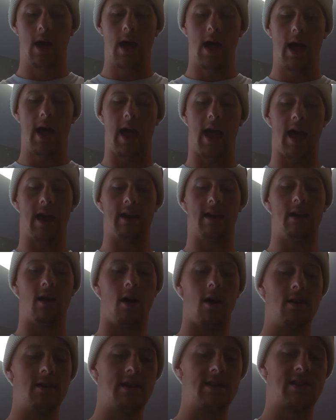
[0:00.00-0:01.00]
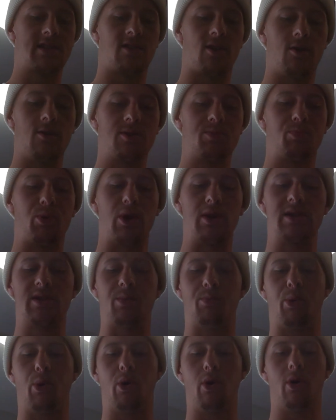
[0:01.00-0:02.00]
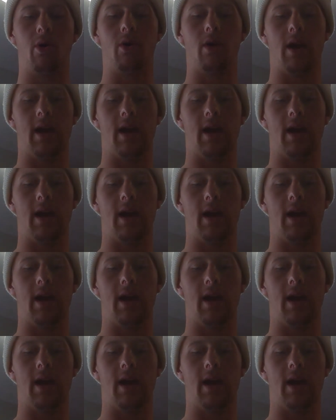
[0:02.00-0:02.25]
And an undisclosed principal